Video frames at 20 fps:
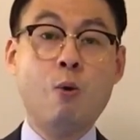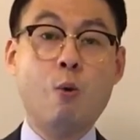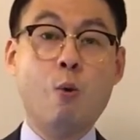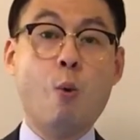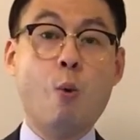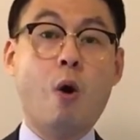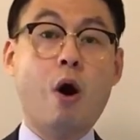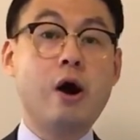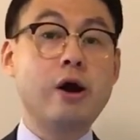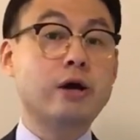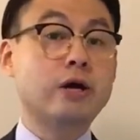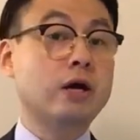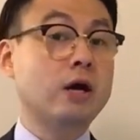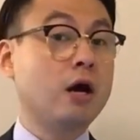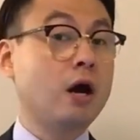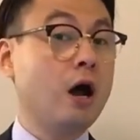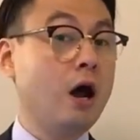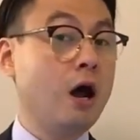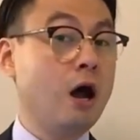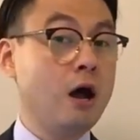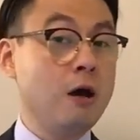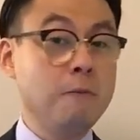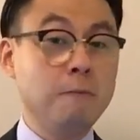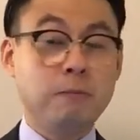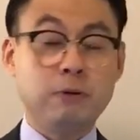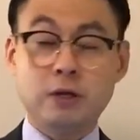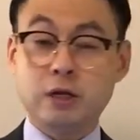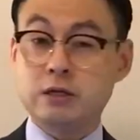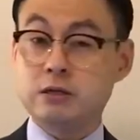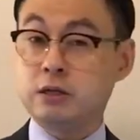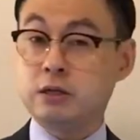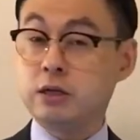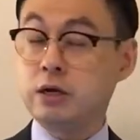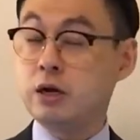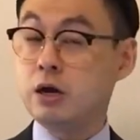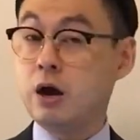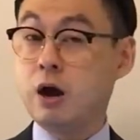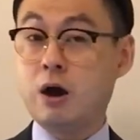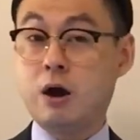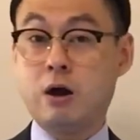were completely
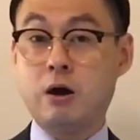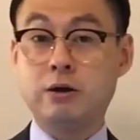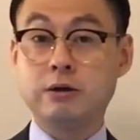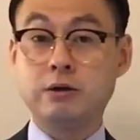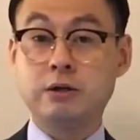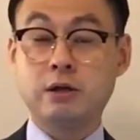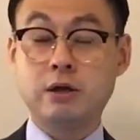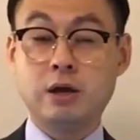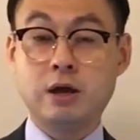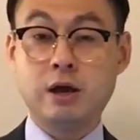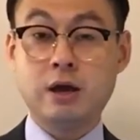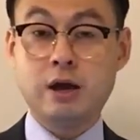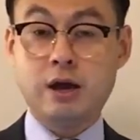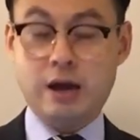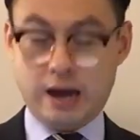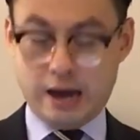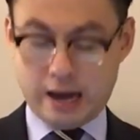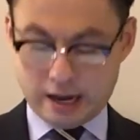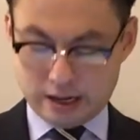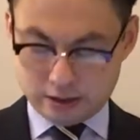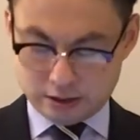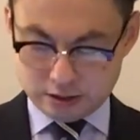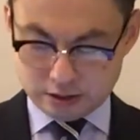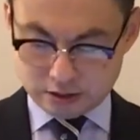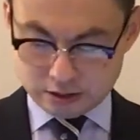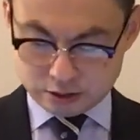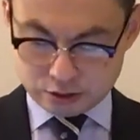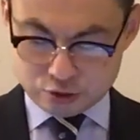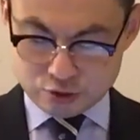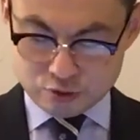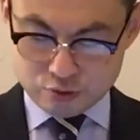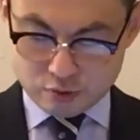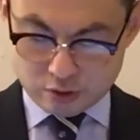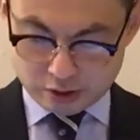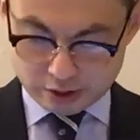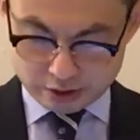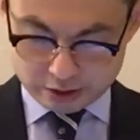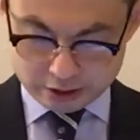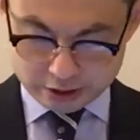gone and cured.